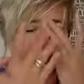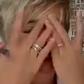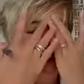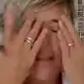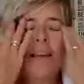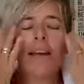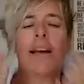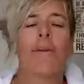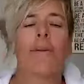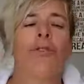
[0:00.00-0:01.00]
then it
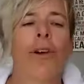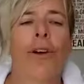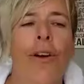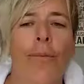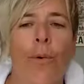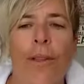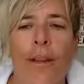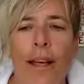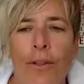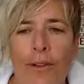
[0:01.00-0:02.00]
can trigger us more
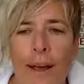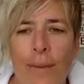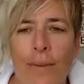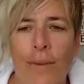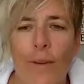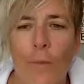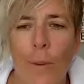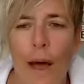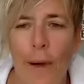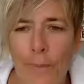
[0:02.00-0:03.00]
than other times as well.